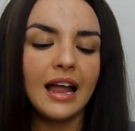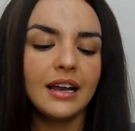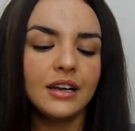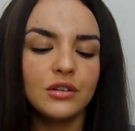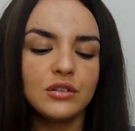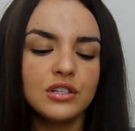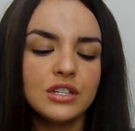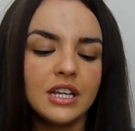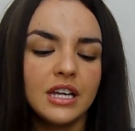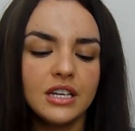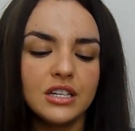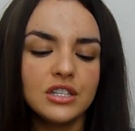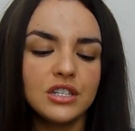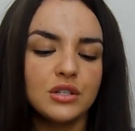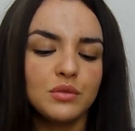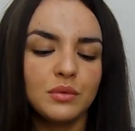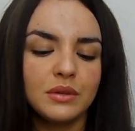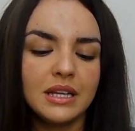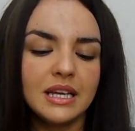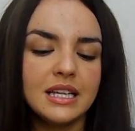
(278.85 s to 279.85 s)
and your skin
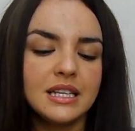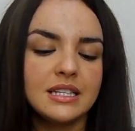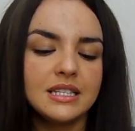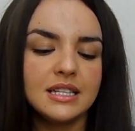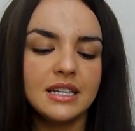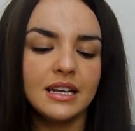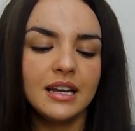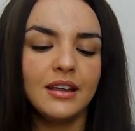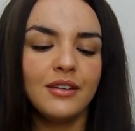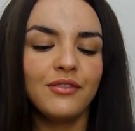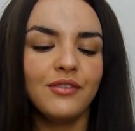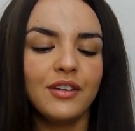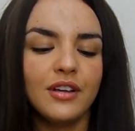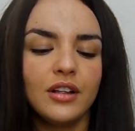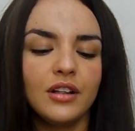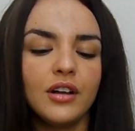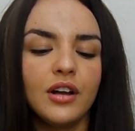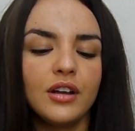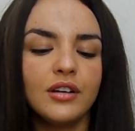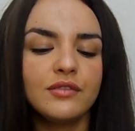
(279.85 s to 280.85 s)
just will instantly
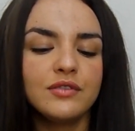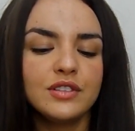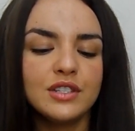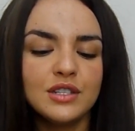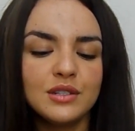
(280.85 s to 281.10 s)
feel kind of